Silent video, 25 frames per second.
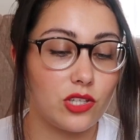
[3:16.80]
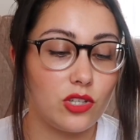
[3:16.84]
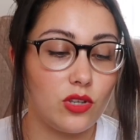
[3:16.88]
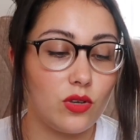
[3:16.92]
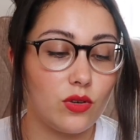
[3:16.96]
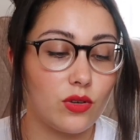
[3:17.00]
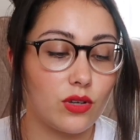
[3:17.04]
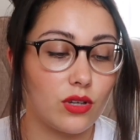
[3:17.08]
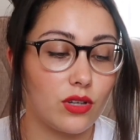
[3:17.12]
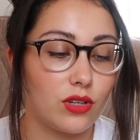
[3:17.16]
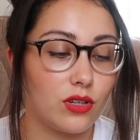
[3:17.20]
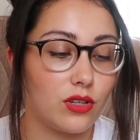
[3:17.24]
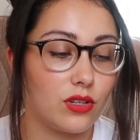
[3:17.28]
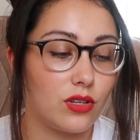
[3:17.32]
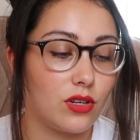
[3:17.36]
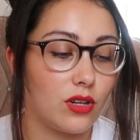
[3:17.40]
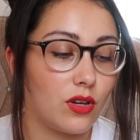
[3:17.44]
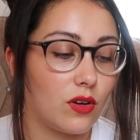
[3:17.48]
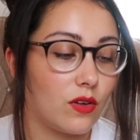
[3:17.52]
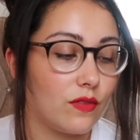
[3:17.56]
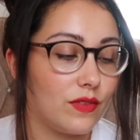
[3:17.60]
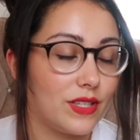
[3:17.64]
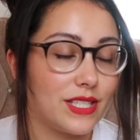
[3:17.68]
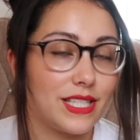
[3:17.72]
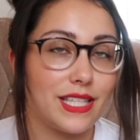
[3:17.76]
You
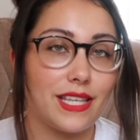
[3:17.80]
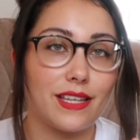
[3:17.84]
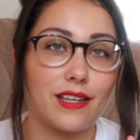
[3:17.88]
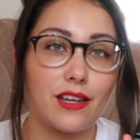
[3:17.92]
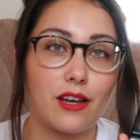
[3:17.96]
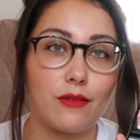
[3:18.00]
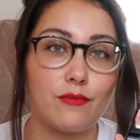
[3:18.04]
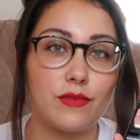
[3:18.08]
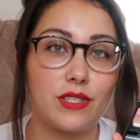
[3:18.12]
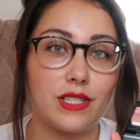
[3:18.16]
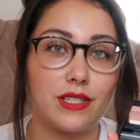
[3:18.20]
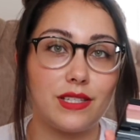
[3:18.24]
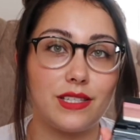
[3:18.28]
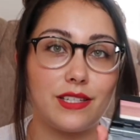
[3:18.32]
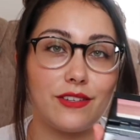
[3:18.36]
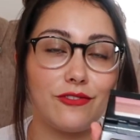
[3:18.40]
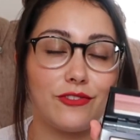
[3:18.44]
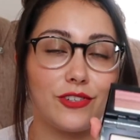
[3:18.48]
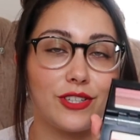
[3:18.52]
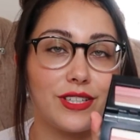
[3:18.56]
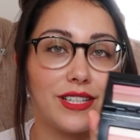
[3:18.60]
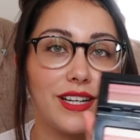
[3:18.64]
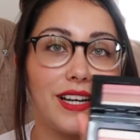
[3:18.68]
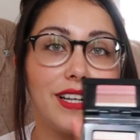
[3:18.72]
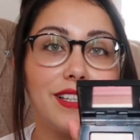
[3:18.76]
can, obviously it comes in
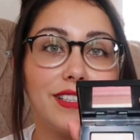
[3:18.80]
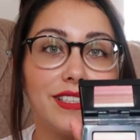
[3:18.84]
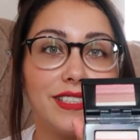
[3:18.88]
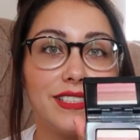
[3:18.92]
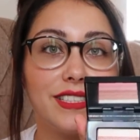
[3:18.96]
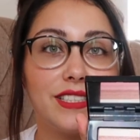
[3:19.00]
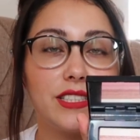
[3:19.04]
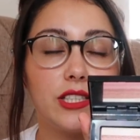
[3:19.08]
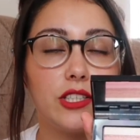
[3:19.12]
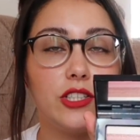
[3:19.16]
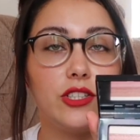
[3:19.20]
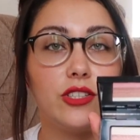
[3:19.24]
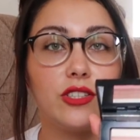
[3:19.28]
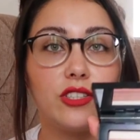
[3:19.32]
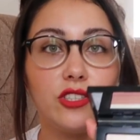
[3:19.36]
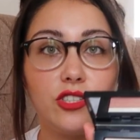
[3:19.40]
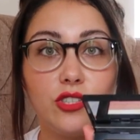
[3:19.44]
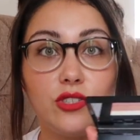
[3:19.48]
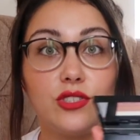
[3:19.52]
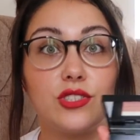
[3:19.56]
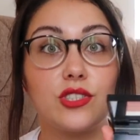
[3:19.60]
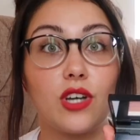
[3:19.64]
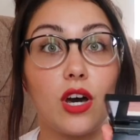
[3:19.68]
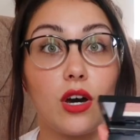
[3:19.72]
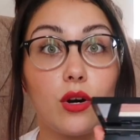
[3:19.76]
different colours, so you can
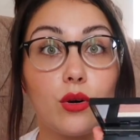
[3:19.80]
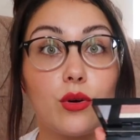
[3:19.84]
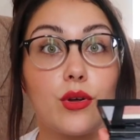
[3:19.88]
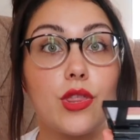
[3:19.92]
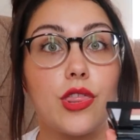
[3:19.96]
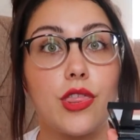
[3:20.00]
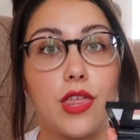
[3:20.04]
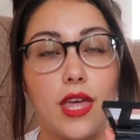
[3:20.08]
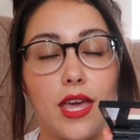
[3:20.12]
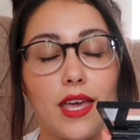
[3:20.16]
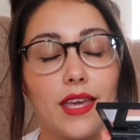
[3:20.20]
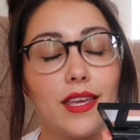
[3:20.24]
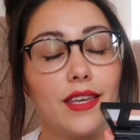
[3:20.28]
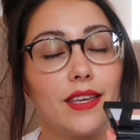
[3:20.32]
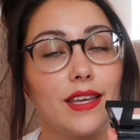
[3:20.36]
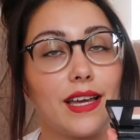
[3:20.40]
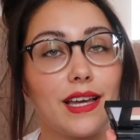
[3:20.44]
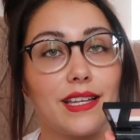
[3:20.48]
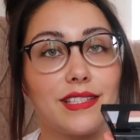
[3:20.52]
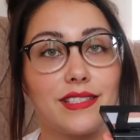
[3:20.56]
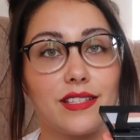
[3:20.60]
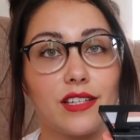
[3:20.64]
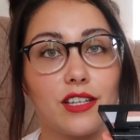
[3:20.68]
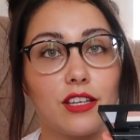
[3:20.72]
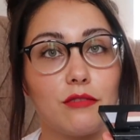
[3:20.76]
use the whole thing
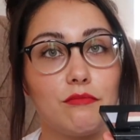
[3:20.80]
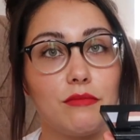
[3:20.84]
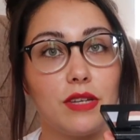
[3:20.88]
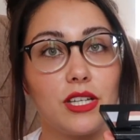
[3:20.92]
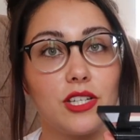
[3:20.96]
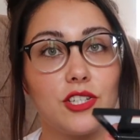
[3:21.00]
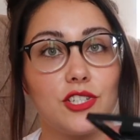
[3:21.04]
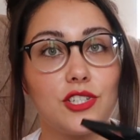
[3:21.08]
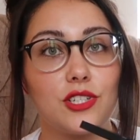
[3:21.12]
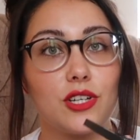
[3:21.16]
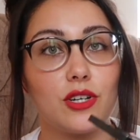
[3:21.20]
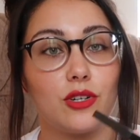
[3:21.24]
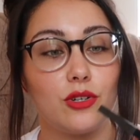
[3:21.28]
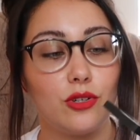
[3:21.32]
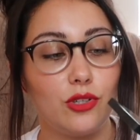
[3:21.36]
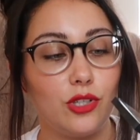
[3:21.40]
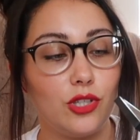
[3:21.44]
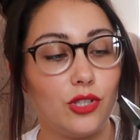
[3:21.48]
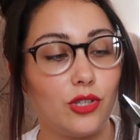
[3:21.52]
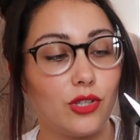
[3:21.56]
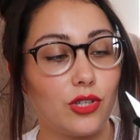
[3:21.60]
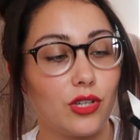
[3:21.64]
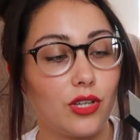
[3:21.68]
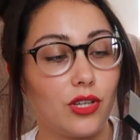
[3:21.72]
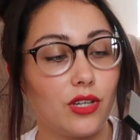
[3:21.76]
as like a mixture, or
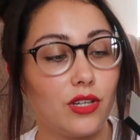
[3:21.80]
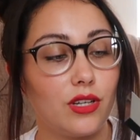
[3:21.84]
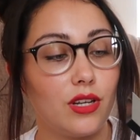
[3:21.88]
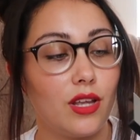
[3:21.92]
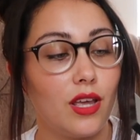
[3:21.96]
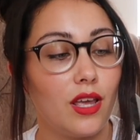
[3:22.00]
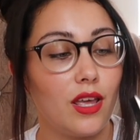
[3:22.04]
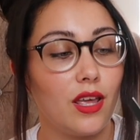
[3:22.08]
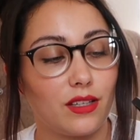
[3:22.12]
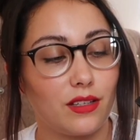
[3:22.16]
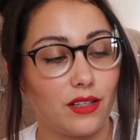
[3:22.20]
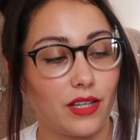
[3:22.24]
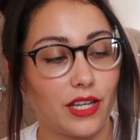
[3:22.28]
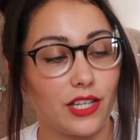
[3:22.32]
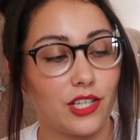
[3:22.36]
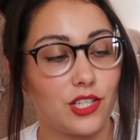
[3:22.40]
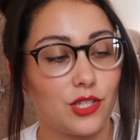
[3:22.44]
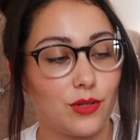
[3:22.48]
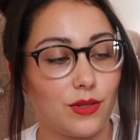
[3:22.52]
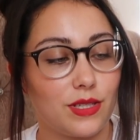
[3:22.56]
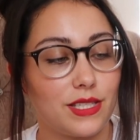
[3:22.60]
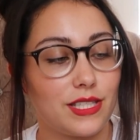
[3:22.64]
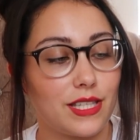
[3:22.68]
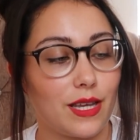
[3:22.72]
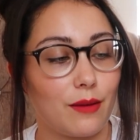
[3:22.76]
you can like
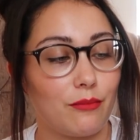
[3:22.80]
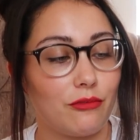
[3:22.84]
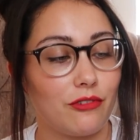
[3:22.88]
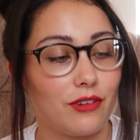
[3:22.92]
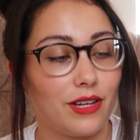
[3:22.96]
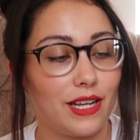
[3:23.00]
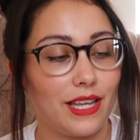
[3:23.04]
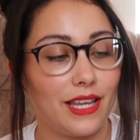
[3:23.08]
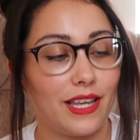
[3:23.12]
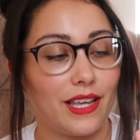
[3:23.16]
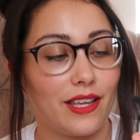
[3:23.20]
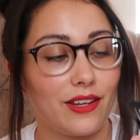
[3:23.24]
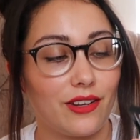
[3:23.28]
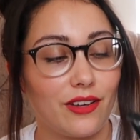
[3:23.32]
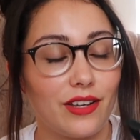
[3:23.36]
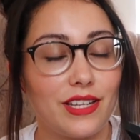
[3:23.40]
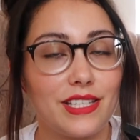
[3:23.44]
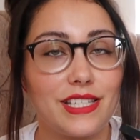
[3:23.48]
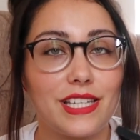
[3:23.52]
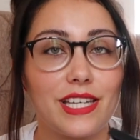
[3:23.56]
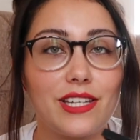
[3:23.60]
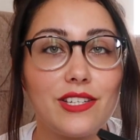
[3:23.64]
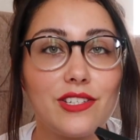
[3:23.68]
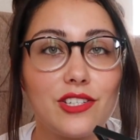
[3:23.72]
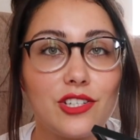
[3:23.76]
do it separately. And
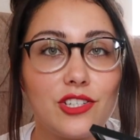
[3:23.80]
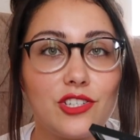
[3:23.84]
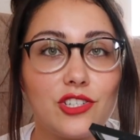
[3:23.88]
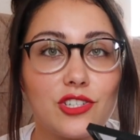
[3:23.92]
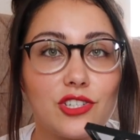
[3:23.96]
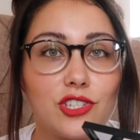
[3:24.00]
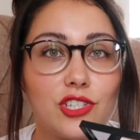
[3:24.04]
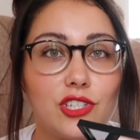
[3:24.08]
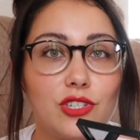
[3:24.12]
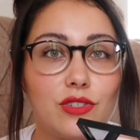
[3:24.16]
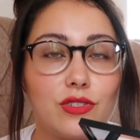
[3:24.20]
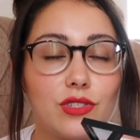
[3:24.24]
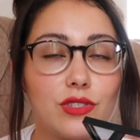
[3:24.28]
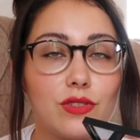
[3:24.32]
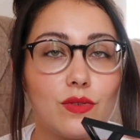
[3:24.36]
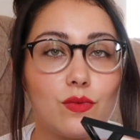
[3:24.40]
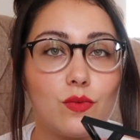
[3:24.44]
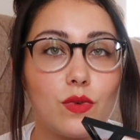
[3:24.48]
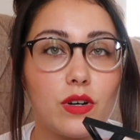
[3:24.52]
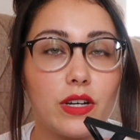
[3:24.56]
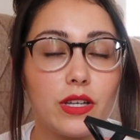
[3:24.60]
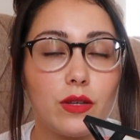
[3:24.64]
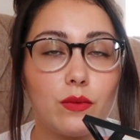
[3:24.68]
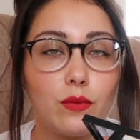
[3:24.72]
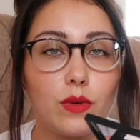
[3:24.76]
I tend to just use the
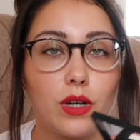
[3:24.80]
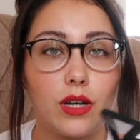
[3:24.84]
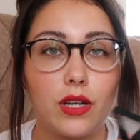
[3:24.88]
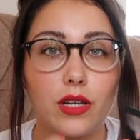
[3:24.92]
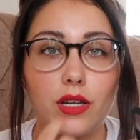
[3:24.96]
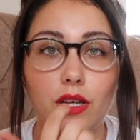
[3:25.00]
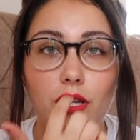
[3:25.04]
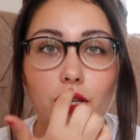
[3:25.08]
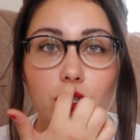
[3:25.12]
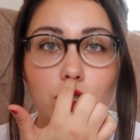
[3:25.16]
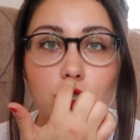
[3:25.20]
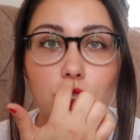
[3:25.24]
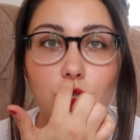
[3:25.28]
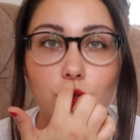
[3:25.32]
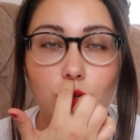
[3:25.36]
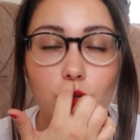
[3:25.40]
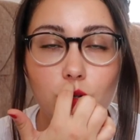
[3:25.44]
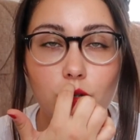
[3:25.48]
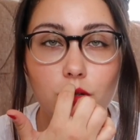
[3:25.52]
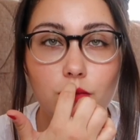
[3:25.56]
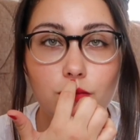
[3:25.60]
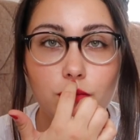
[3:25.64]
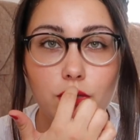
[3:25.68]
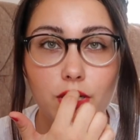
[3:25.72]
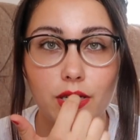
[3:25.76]
white one and do
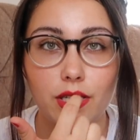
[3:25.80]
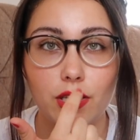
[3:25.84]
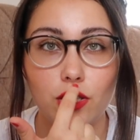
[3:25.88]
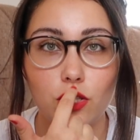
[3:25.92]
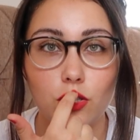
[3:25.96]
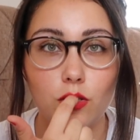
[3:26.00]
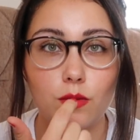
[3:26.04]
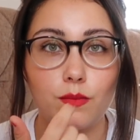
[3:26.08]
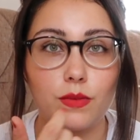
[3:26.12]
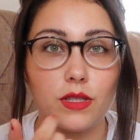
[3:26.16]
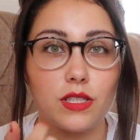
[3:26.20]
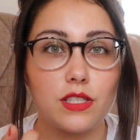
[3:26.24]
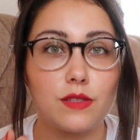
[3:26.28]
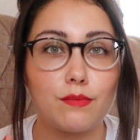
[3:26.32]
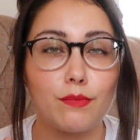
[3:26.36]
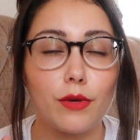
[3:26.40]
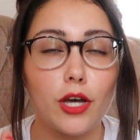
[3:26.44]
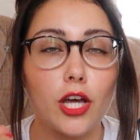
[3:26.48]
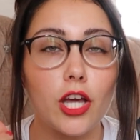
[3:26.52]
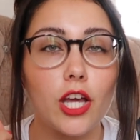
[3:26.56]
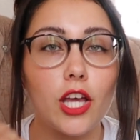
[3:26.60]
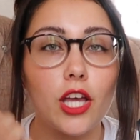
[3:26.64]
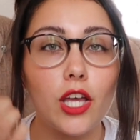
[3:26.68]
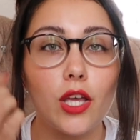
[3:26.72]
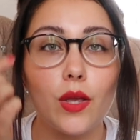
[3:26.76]
it on my Cupid's
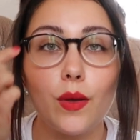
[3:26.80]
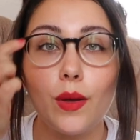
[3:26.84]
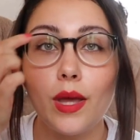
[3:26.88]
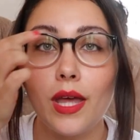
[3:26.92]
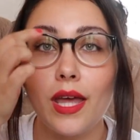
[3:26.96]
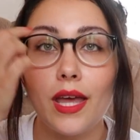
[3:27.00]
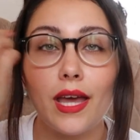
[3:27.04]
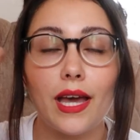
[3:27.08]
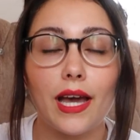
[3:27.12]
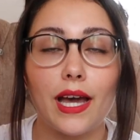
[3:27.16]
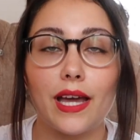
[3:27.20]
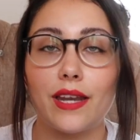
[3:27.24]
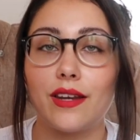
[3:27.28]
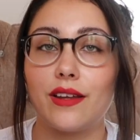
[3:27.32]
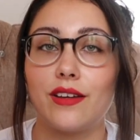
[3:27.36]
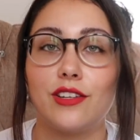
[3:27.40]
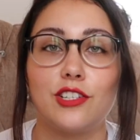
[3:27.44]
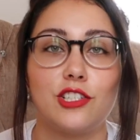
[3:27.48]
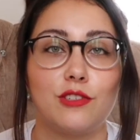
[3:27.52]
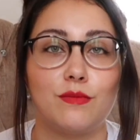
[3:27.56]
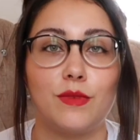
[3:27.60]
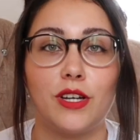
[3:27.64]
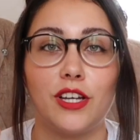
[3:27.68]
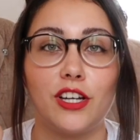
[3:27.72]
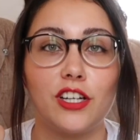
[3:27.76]
bow and
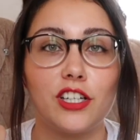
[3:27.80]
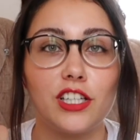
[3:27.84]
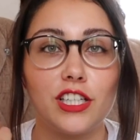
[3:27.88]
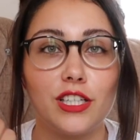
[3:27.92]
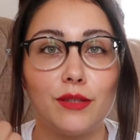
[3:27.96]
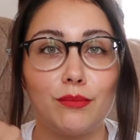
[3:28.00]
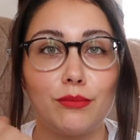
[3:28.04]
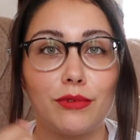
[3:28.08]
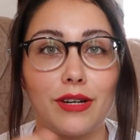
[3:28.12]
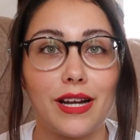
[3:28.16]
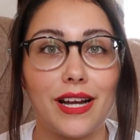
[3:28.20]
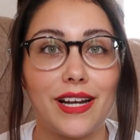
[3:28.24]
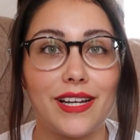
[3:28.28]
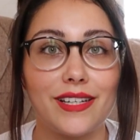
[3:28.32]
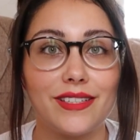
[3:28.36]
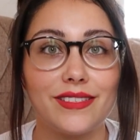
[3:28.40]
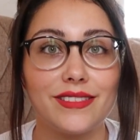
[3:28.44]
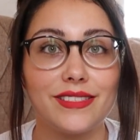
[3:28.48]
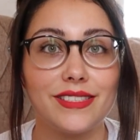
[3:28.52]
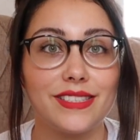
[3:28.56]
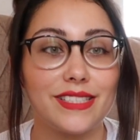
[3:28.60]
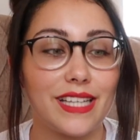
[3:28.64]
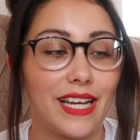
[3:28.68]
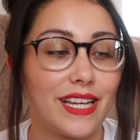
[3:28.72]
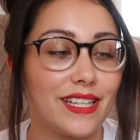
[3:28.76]
under my
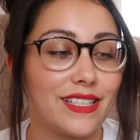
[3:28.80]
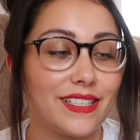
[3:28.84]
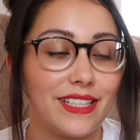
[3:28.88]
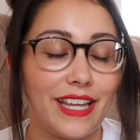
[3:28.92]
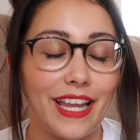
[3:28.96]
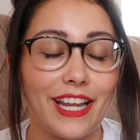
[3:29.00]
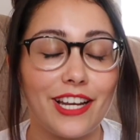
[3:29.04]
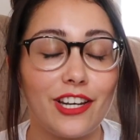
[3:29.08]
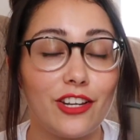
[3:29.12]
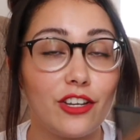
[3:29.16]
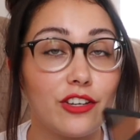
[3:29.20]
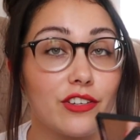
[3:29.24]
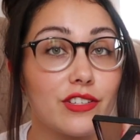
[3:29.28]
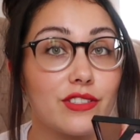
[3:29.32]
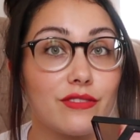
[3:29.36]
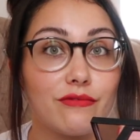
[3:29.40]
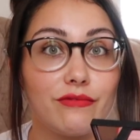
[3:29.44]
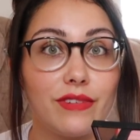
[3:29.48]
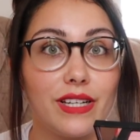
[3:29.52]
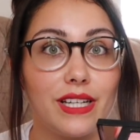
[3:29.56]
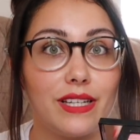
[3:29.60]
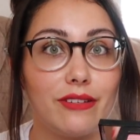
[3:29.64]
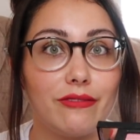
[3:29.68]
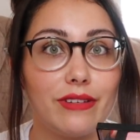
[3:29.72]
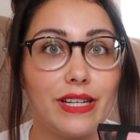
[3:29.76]
eyebrows, and it looks
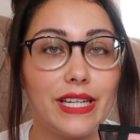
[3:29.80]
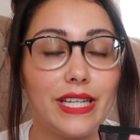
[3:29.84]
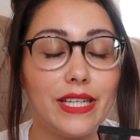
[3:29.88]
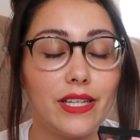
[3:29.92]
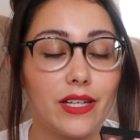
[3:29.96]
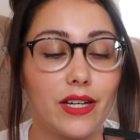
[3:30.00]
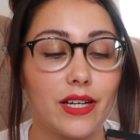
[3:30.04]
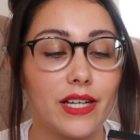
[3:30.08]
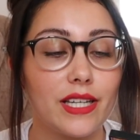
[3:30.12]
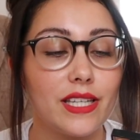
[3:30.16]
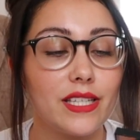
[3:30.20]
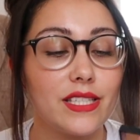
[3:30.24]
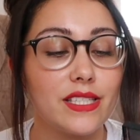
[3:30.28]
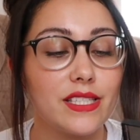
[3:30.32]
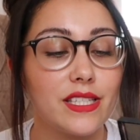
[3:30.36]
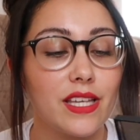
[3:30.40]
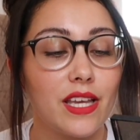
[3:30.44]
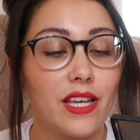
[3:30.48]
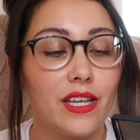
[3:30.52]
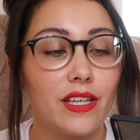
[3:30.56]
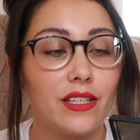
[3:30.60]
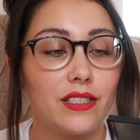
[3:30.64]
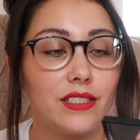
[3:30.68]
really, really nice.